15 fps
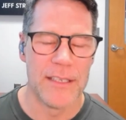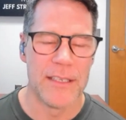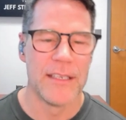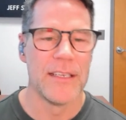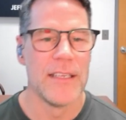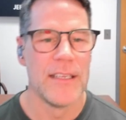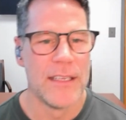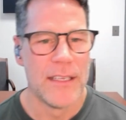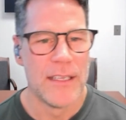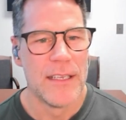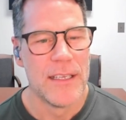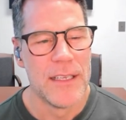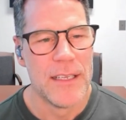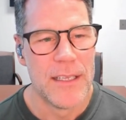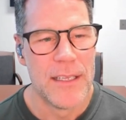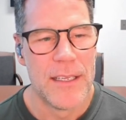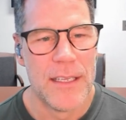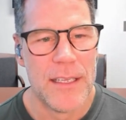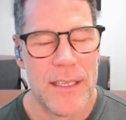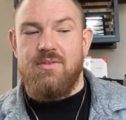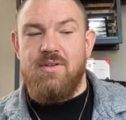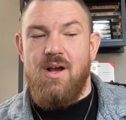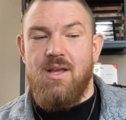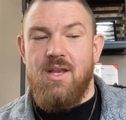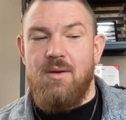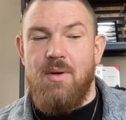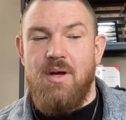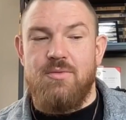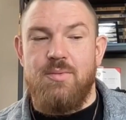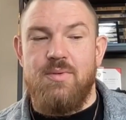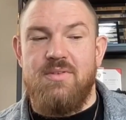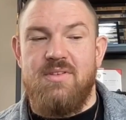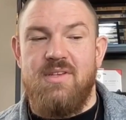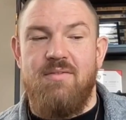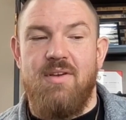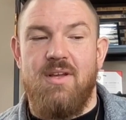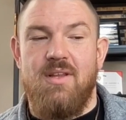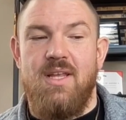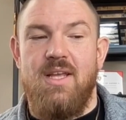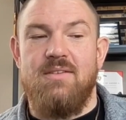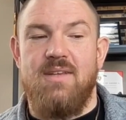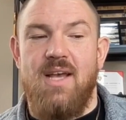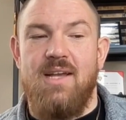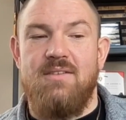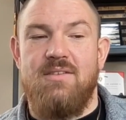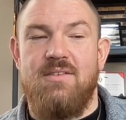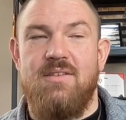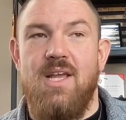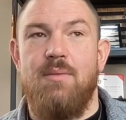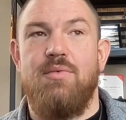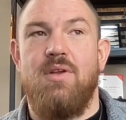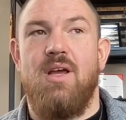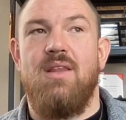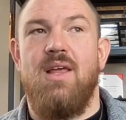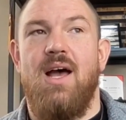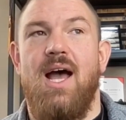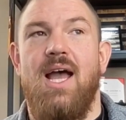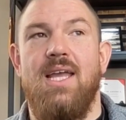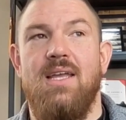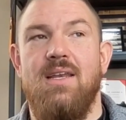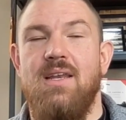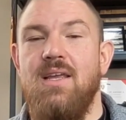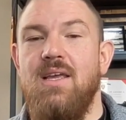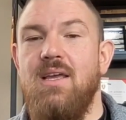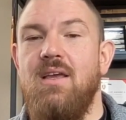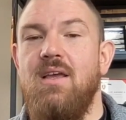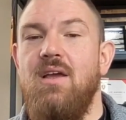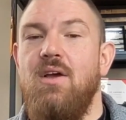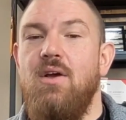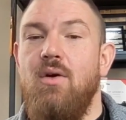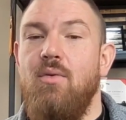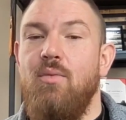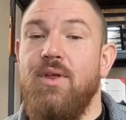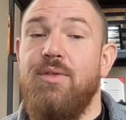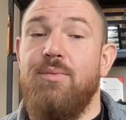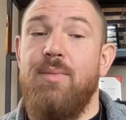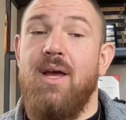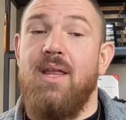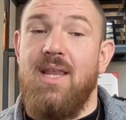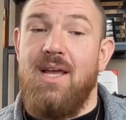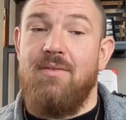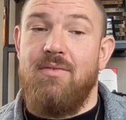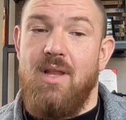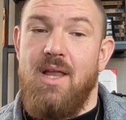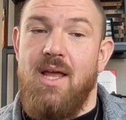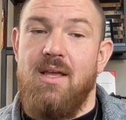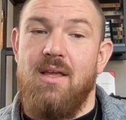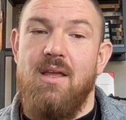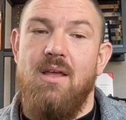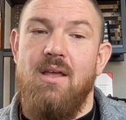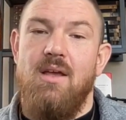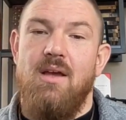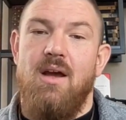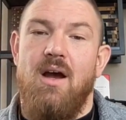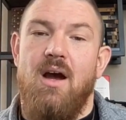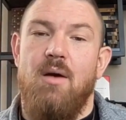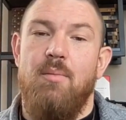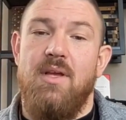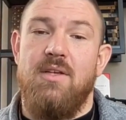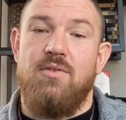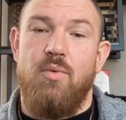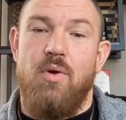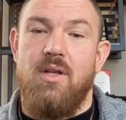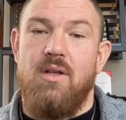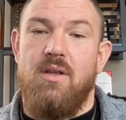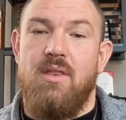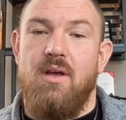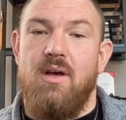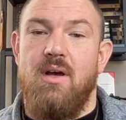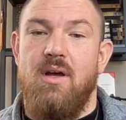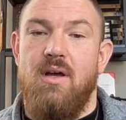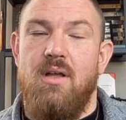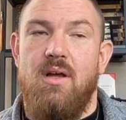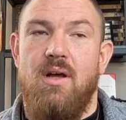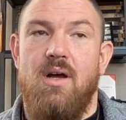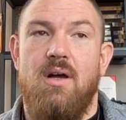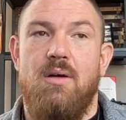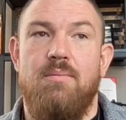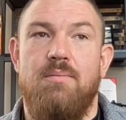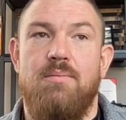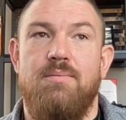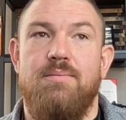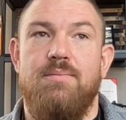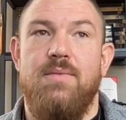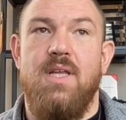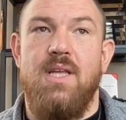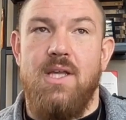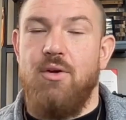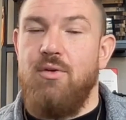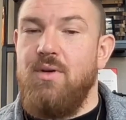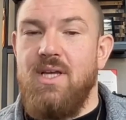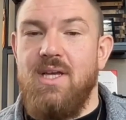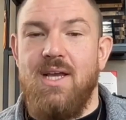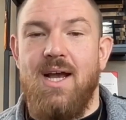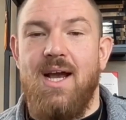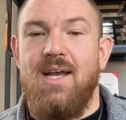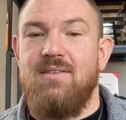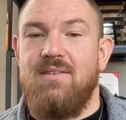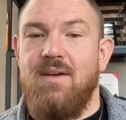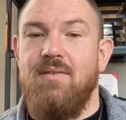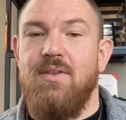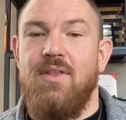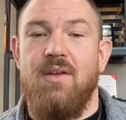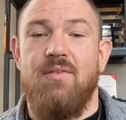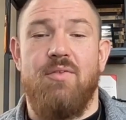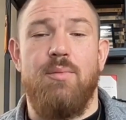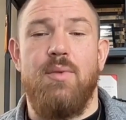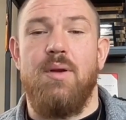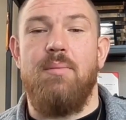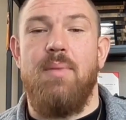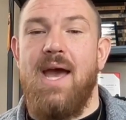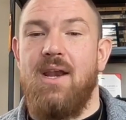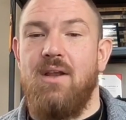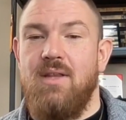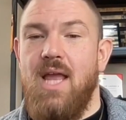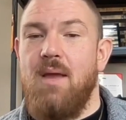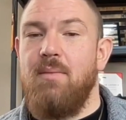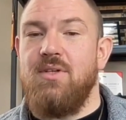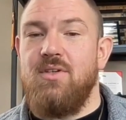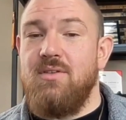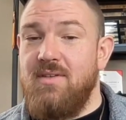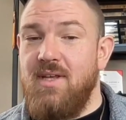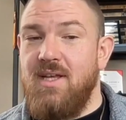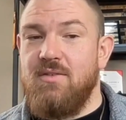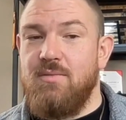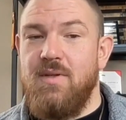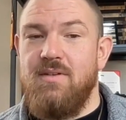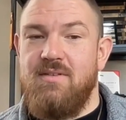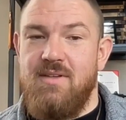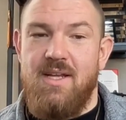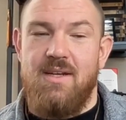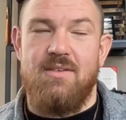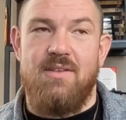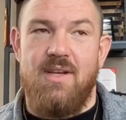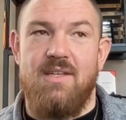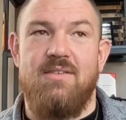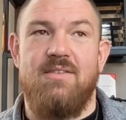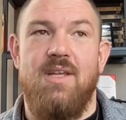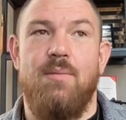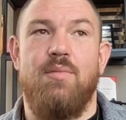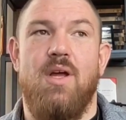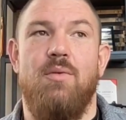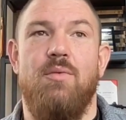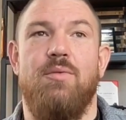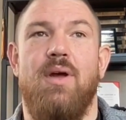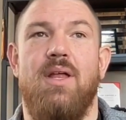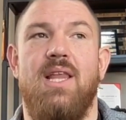And so what he was talking about specifically is I stepped on the IED with my left leg, is what the EOD guys and everything from their battle damage assessment said, is that I stepped on it with my